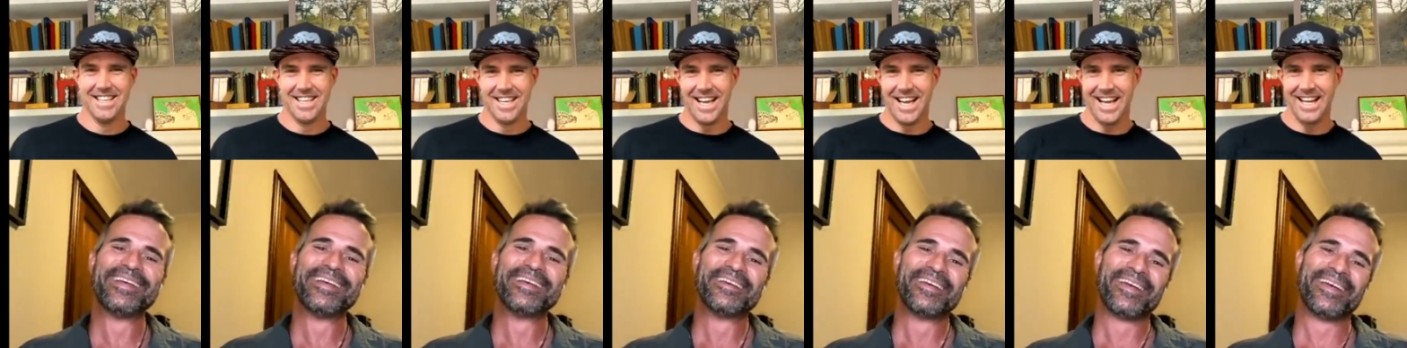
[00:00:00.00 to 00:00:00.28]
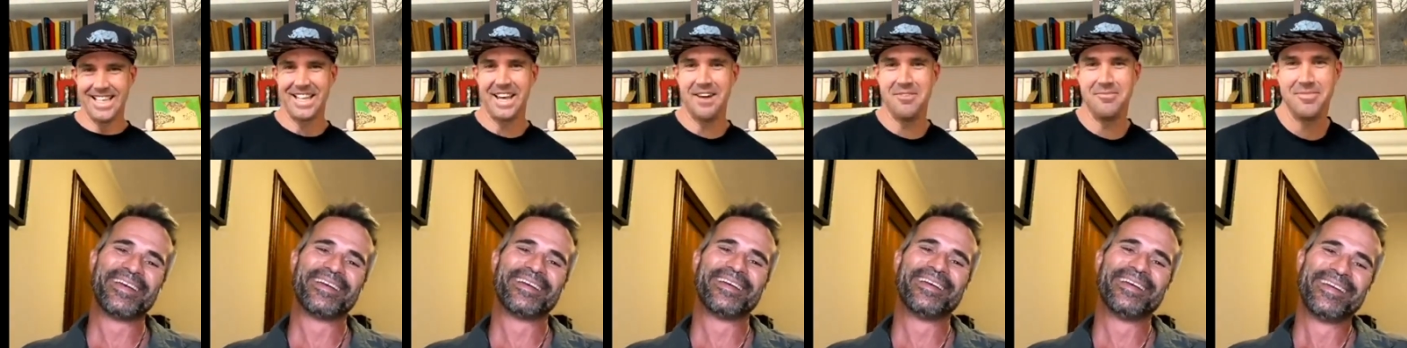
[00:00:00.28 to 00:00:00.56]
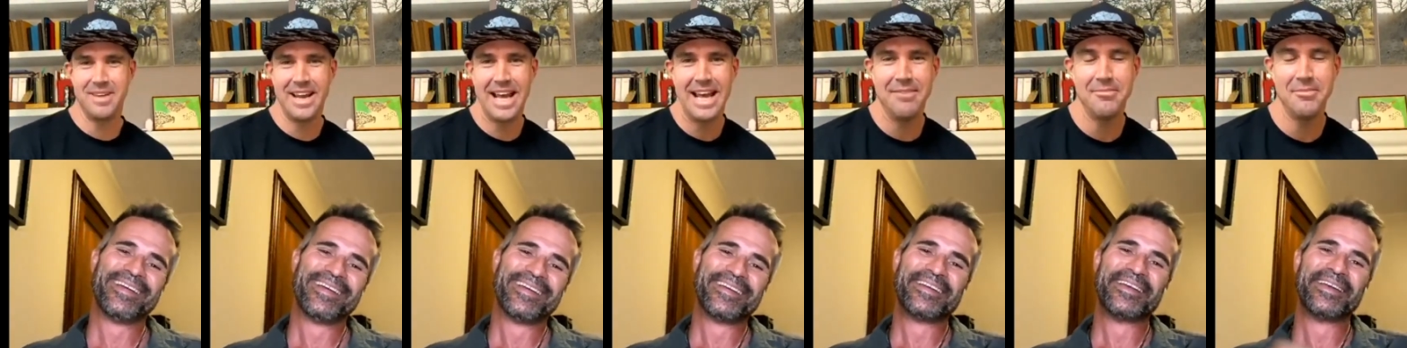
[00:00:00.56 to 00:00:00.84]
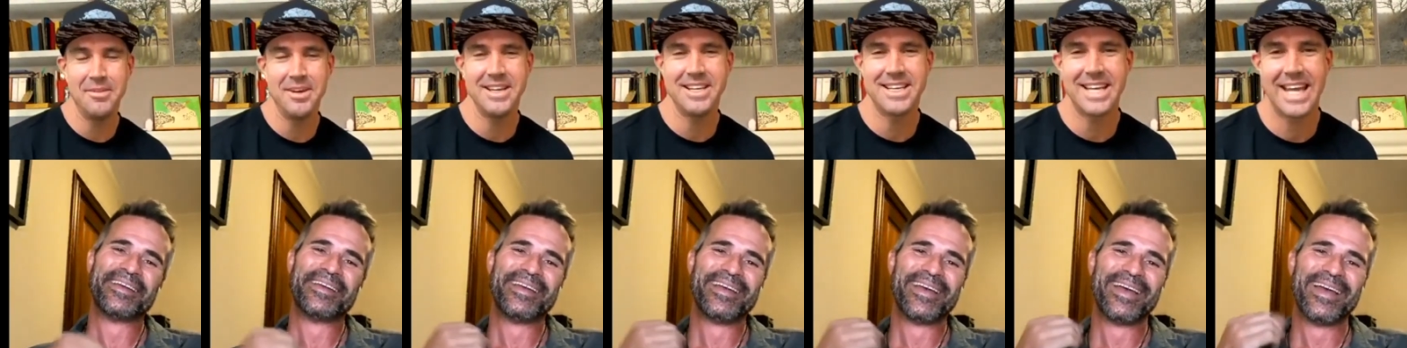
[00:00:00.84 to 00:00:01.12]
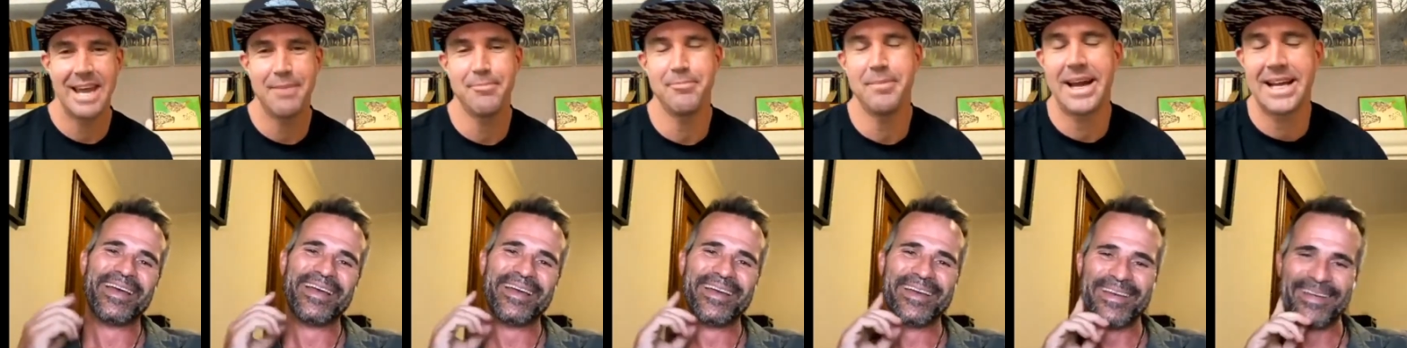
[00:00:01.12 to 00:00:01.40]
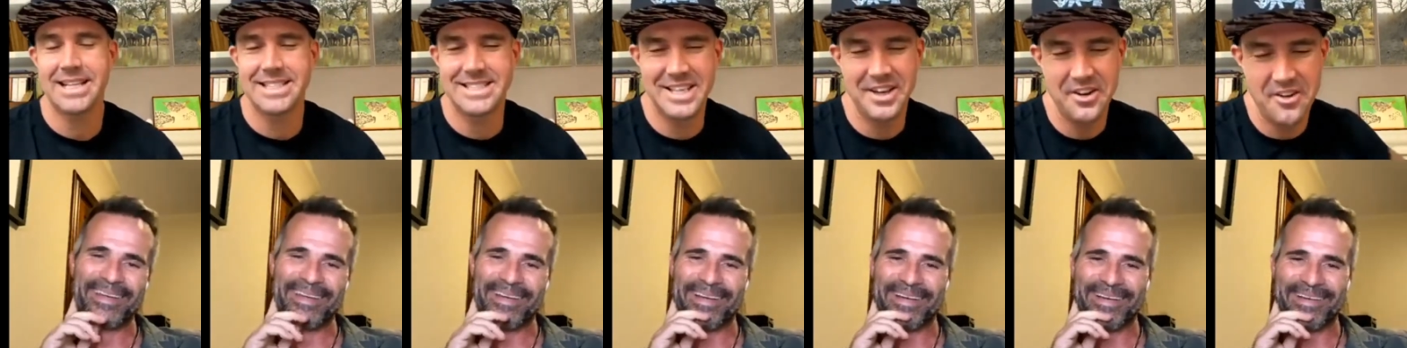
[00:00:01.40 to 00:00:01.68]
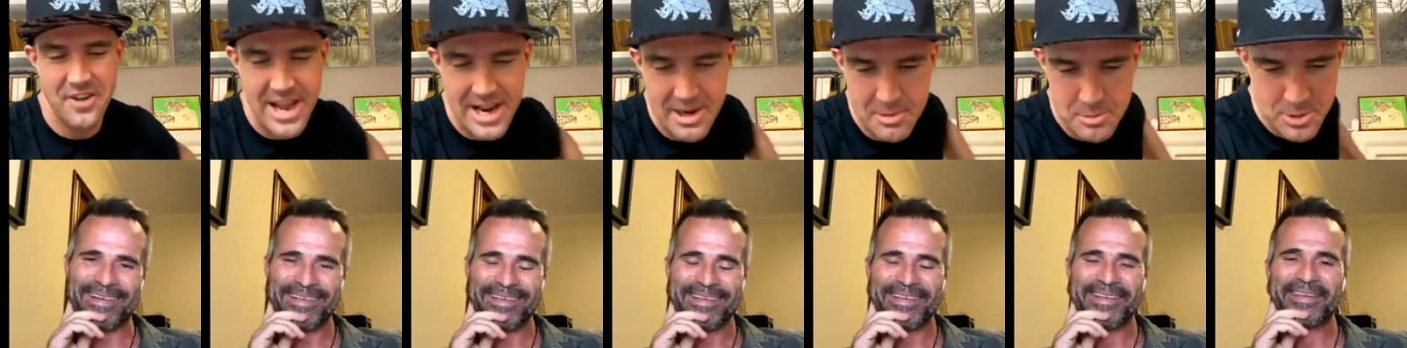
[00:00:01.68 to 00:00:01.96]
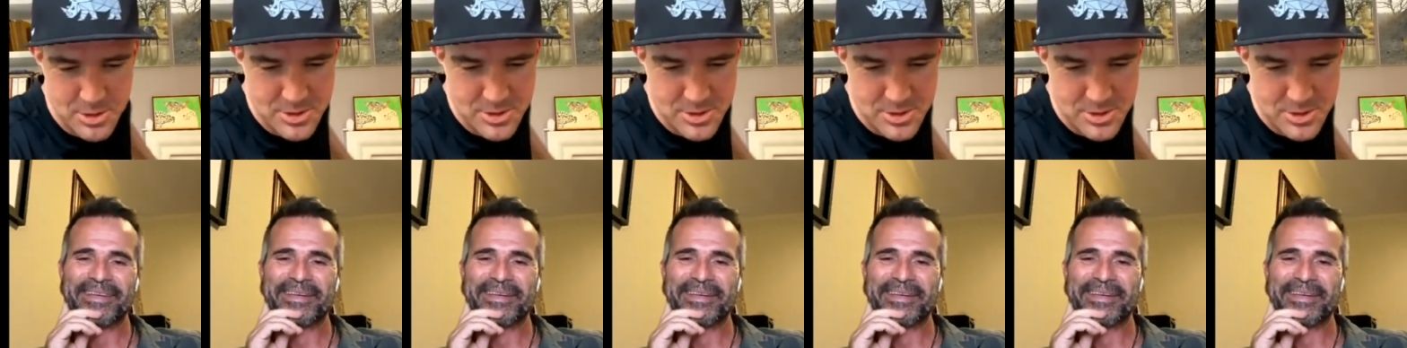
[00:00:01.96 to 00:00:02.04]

Speaker 1: Don't blame me. Get back to your animals.